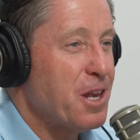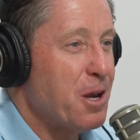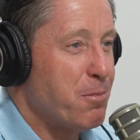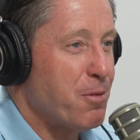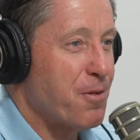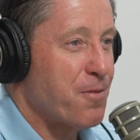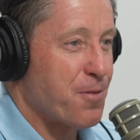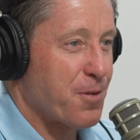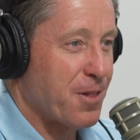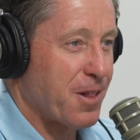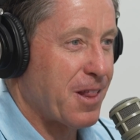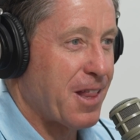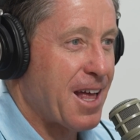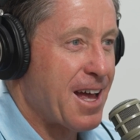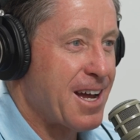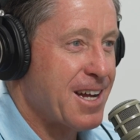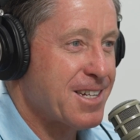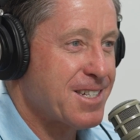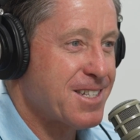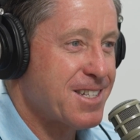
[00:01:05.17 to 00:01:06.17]
But for the
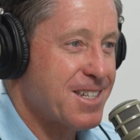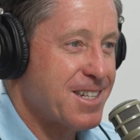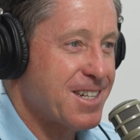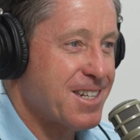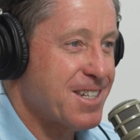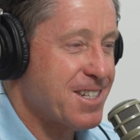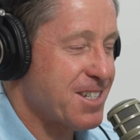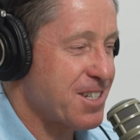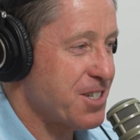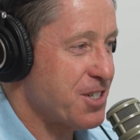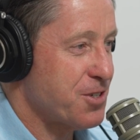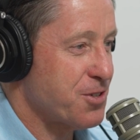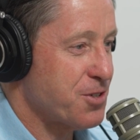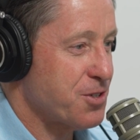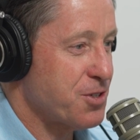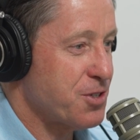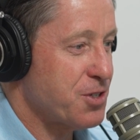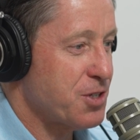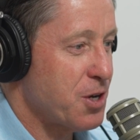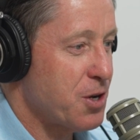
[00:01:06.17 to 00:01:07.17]
last 6
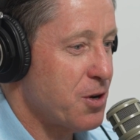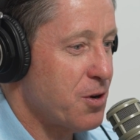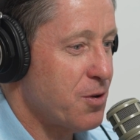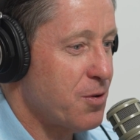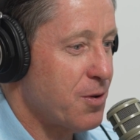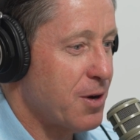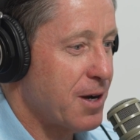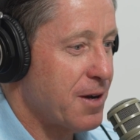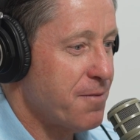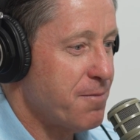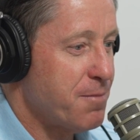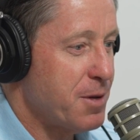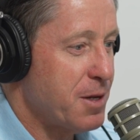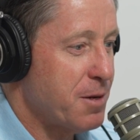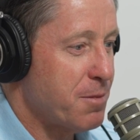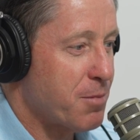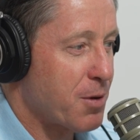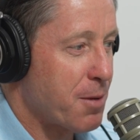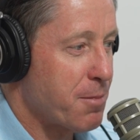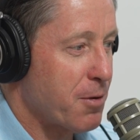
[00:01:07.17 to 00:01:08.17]
years or so, I've
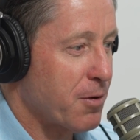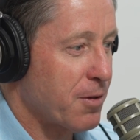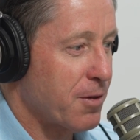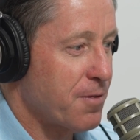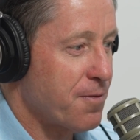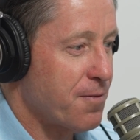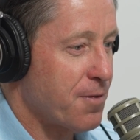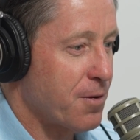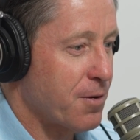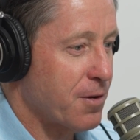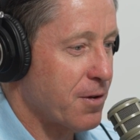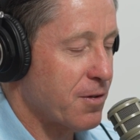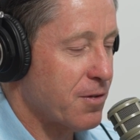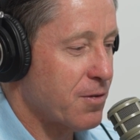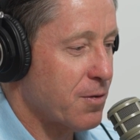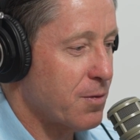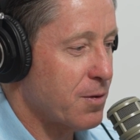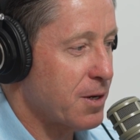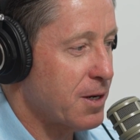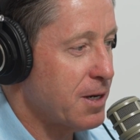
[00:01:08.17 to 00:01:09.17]
been primarily
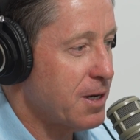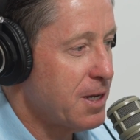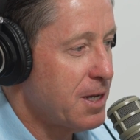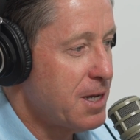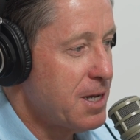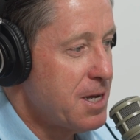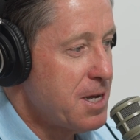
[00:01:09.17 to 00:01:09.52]
focused on